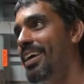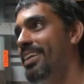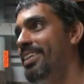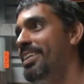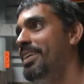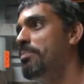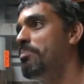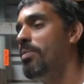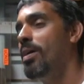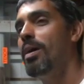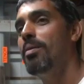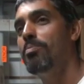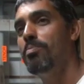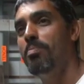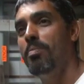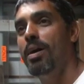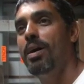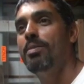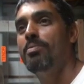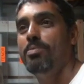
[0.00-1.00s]
I think Bob
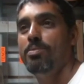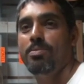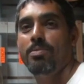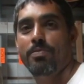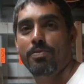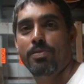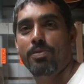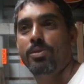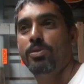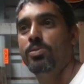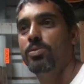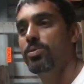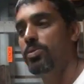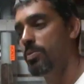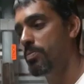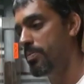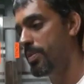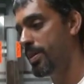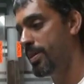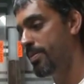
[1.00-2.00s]
of course was
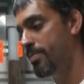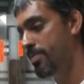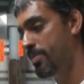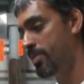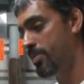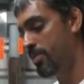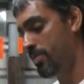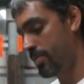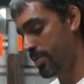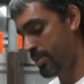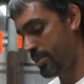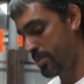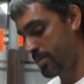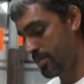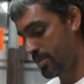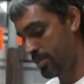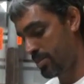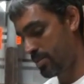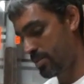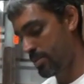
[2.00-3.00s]
on big, you know,
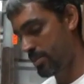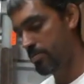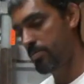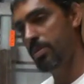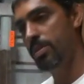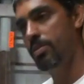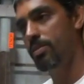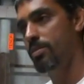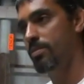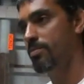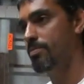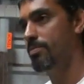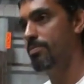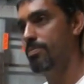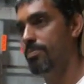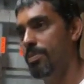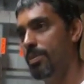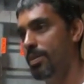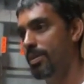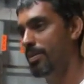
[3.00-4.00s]
he's been
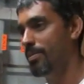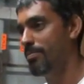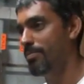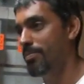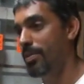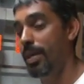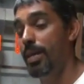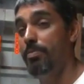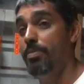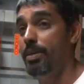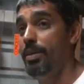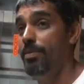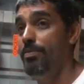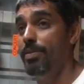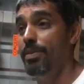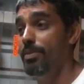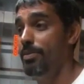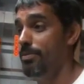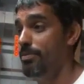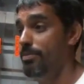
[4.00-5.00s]
probably maybe
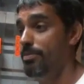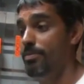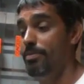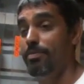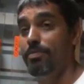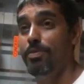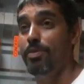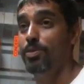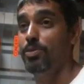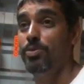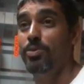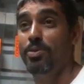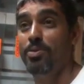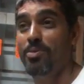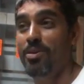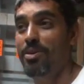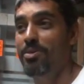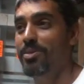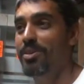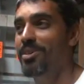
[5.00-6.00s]
even first one
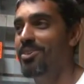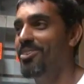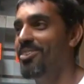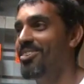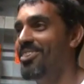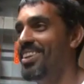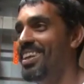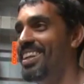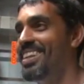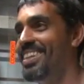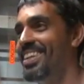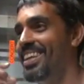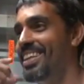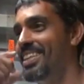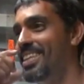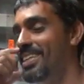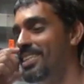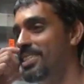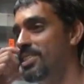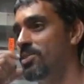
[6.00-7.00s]
around here
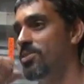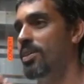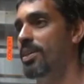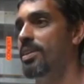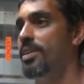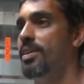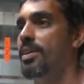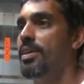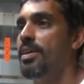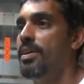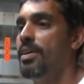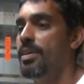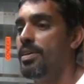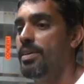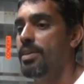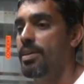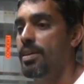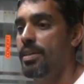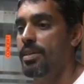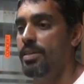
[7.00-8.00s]
that does it. So I
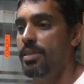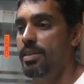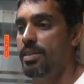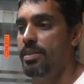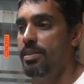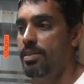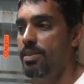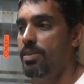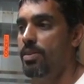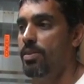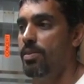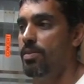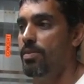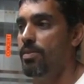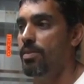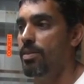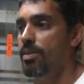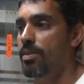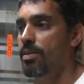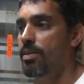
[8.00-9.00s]
did, you know,
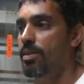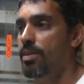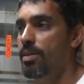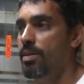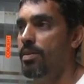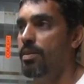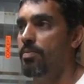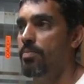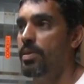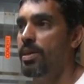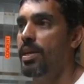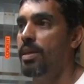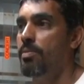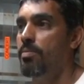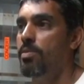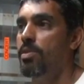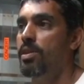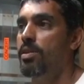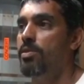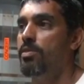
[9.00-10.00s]

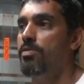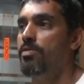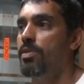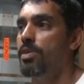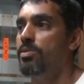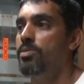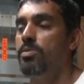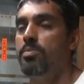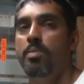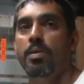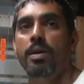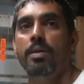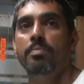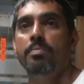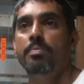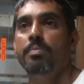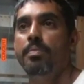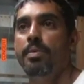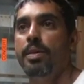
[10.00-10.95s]
became really good friends with Bob